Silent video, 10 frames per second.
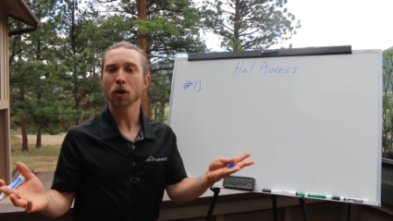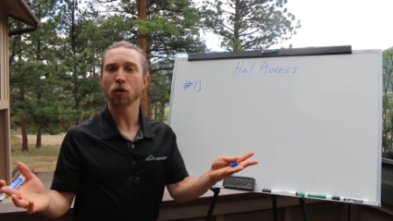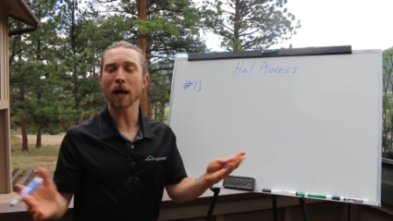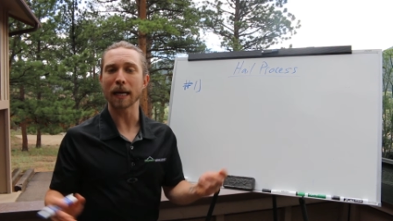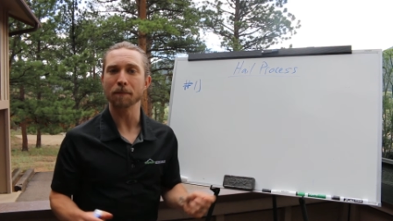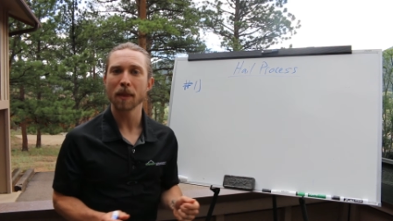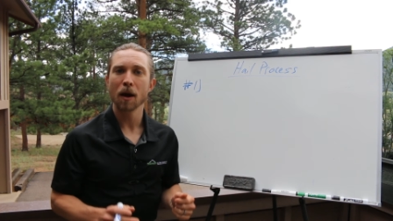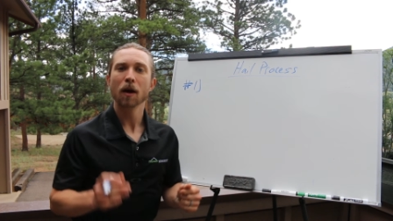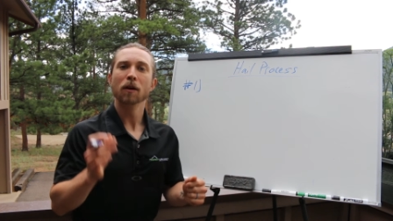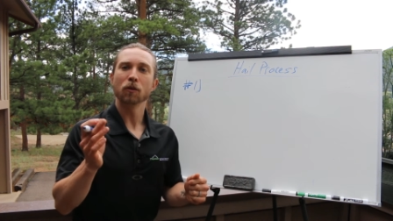Great.
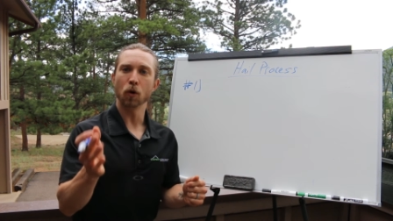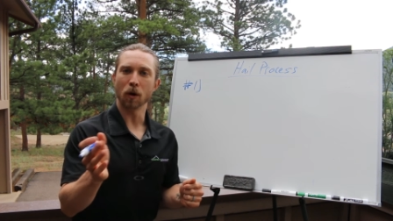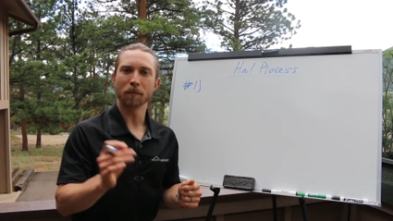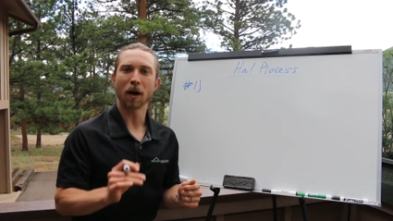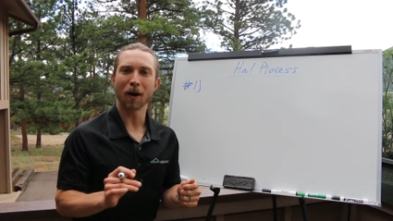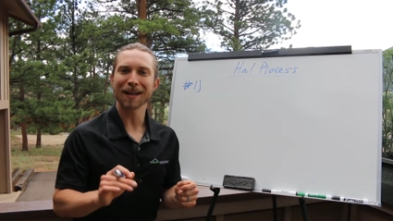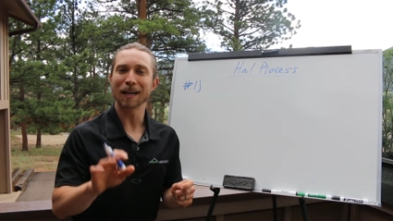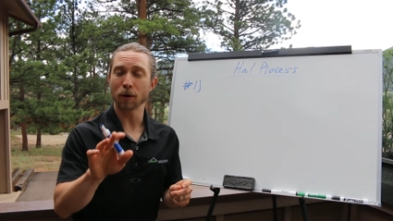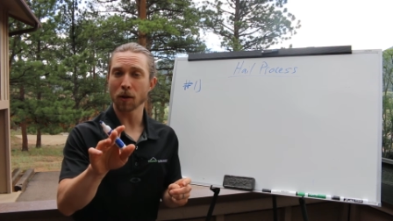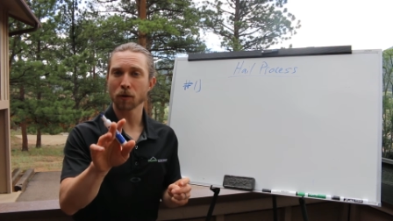Cool. All right,
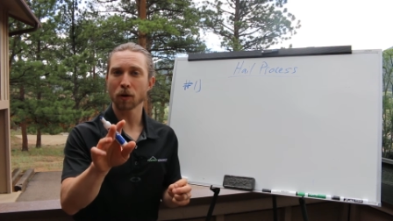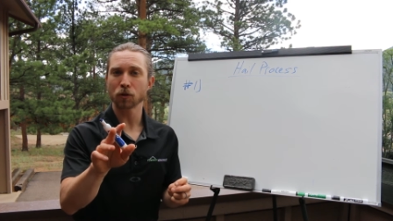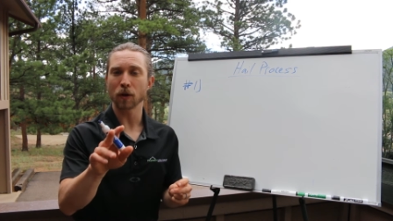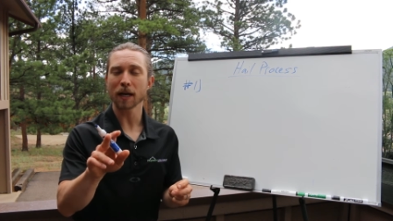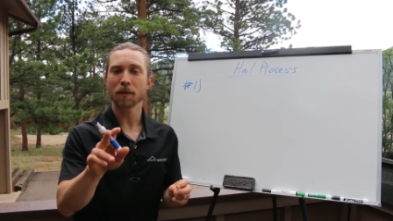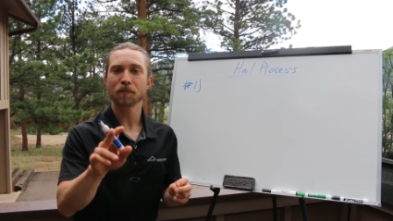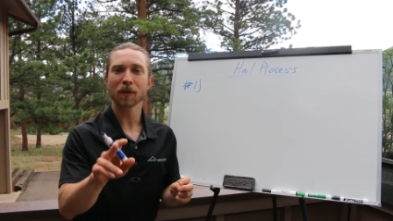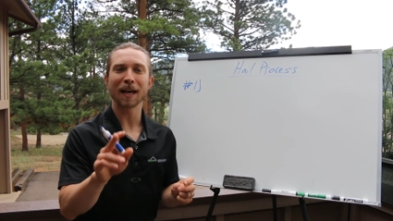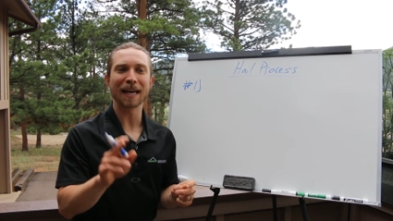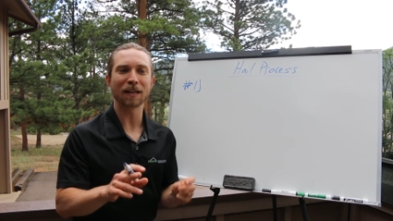now another little trick
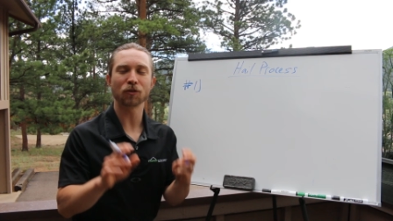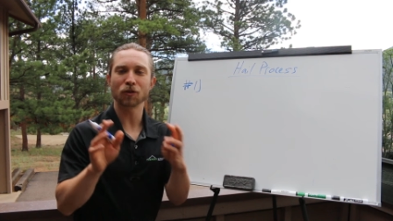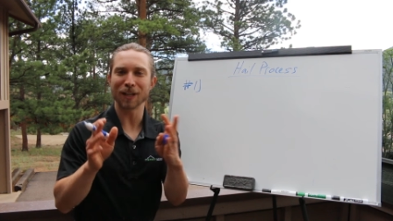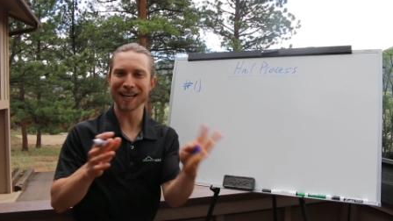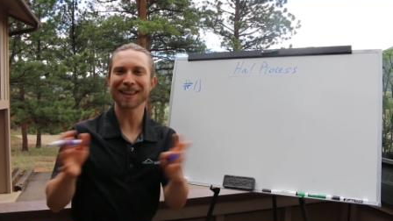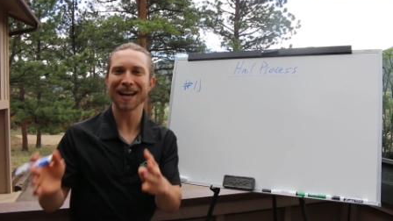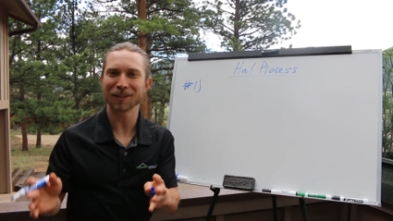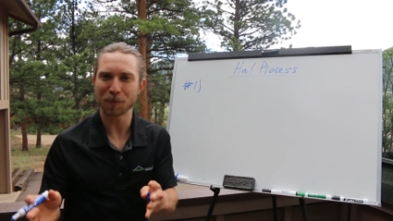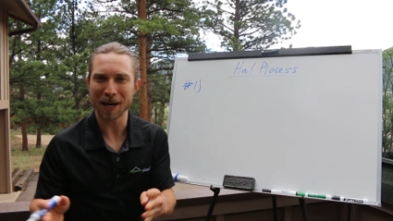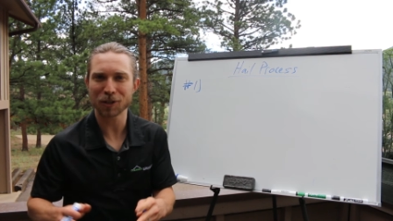is to get that
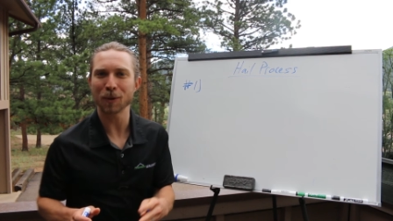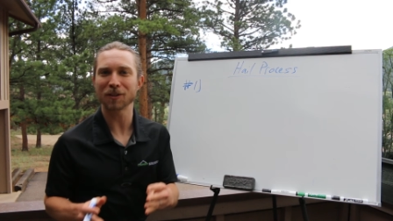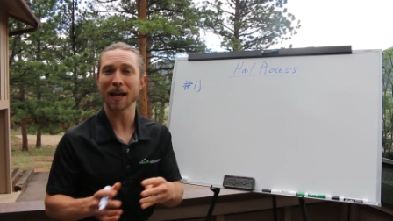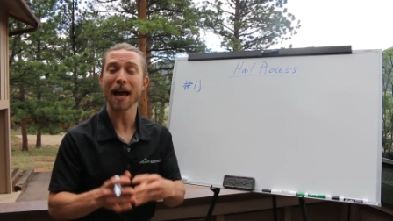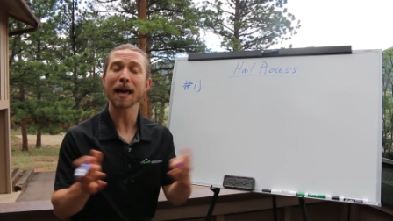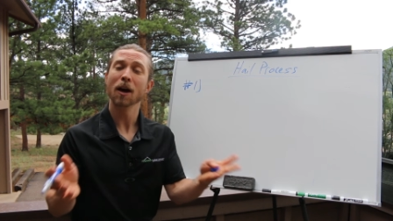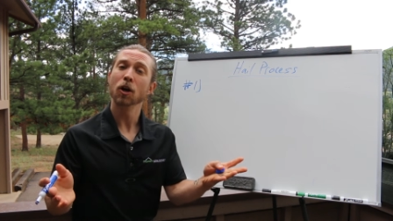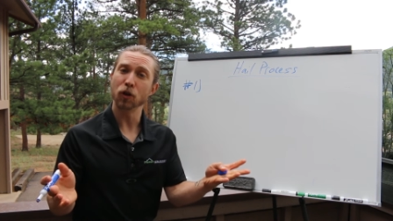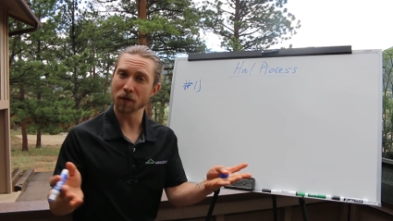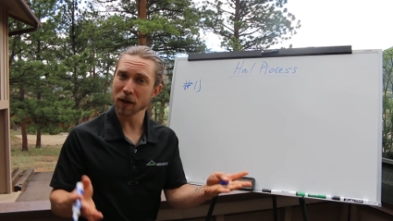inspection, we say, hey,
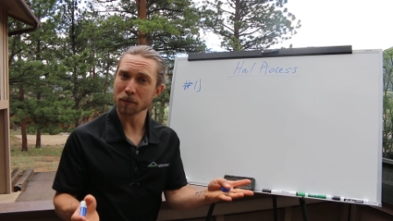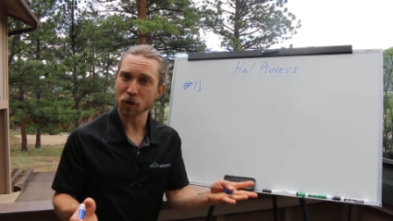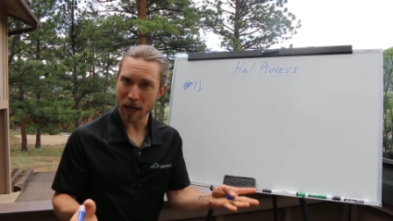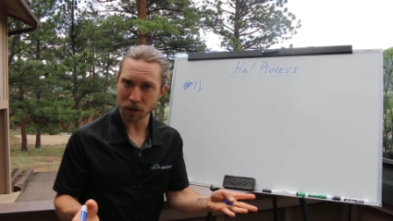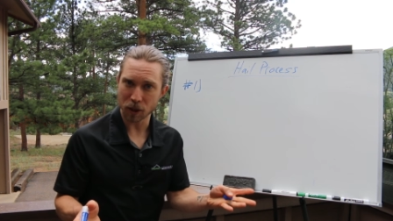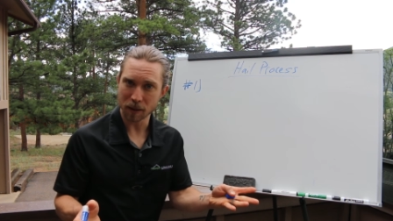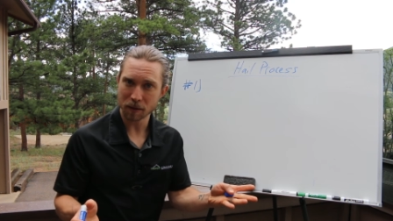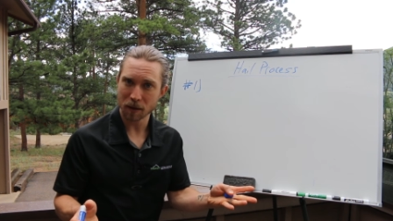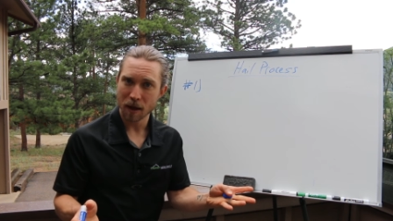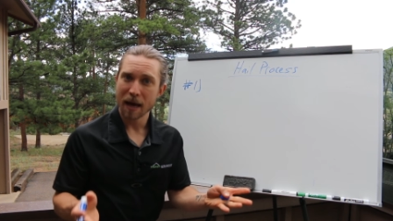do you have any objection?
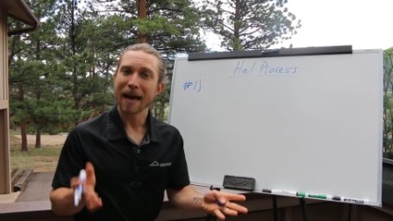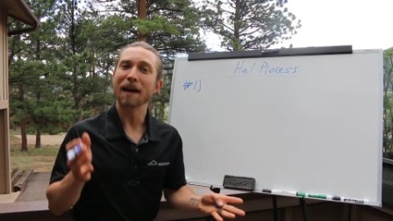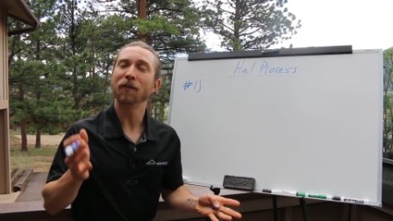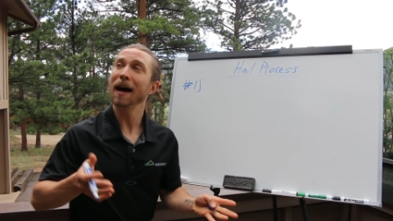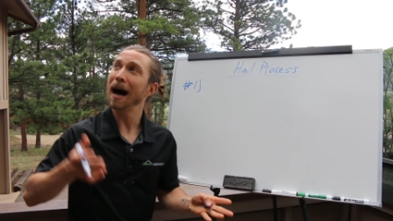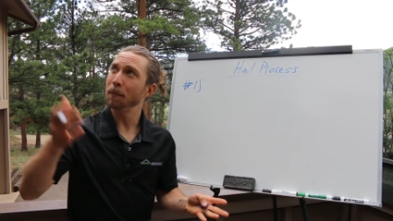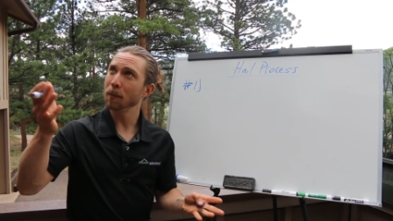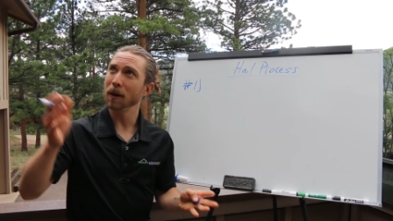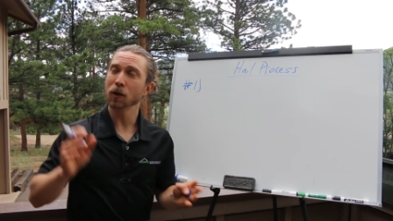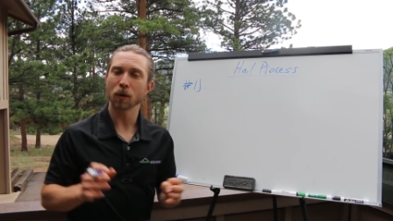If I hop
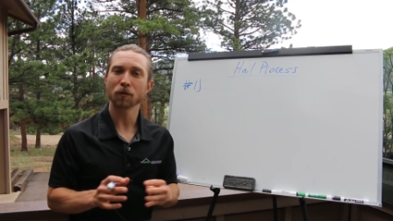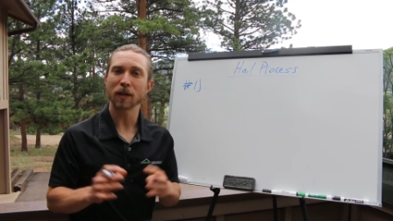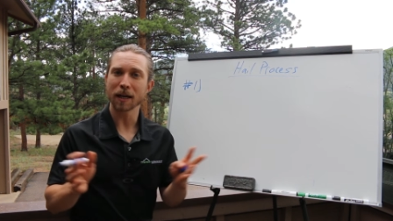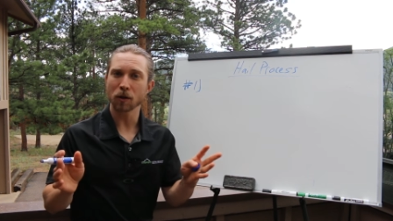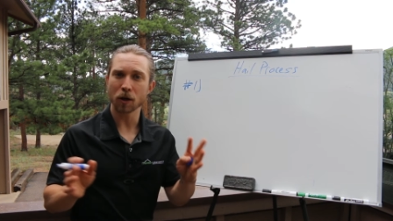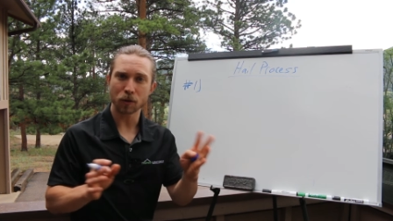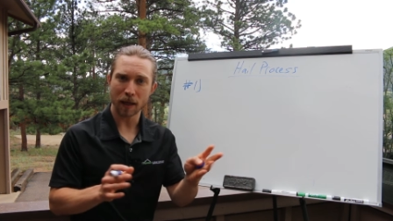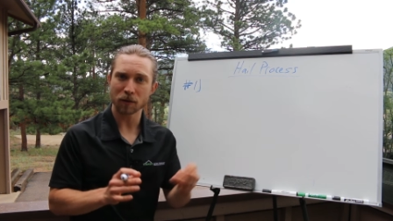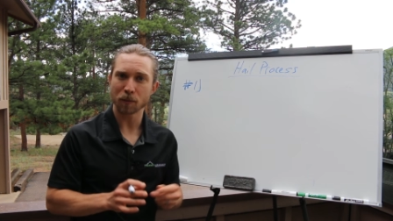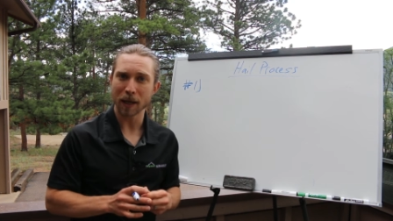up on your roof, take a look, do
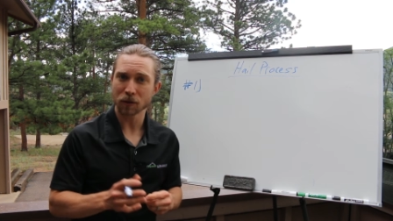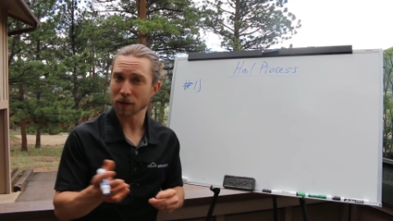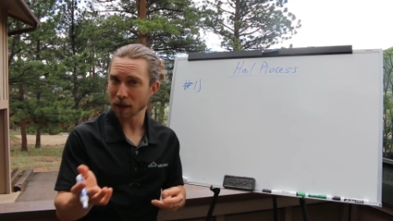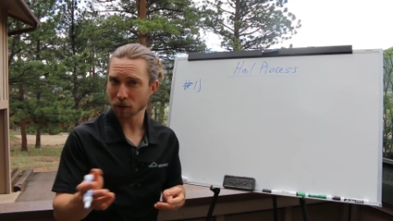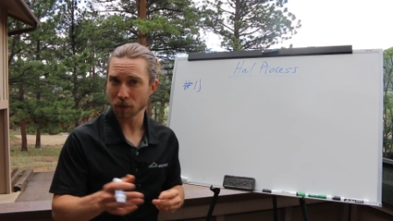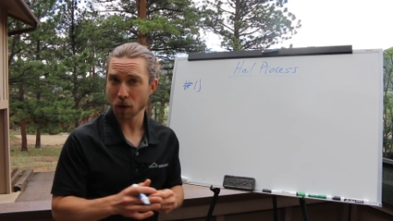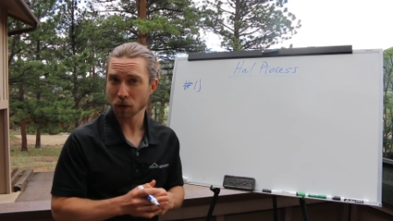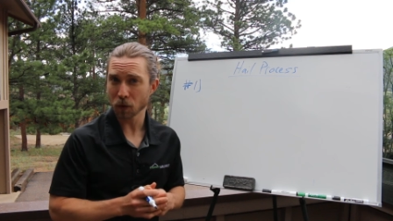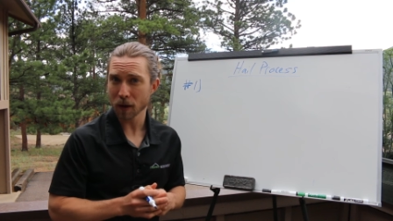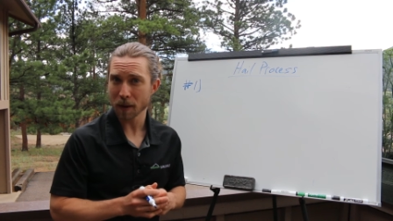that inspection, take some
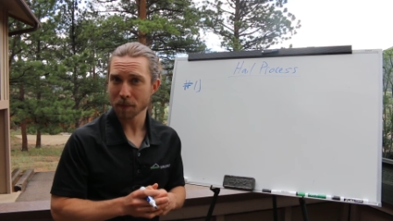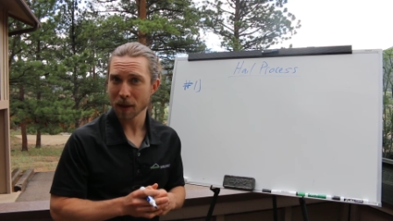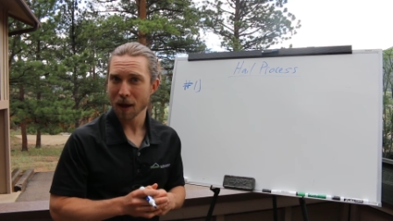photos for you.